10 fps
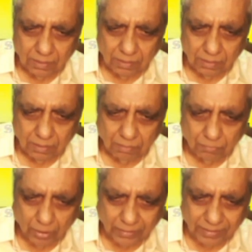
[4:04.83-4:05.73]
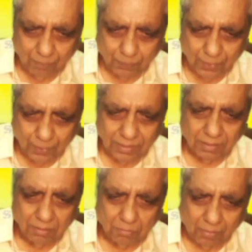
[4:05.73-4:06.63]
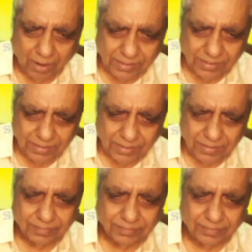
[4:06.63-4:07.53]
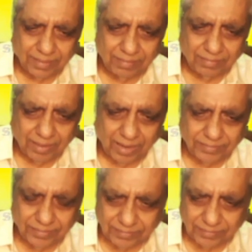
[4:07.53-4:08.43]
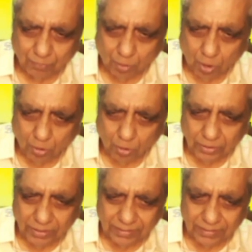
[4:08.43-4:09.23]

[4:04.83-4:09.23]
For example, why sun rises in the morning,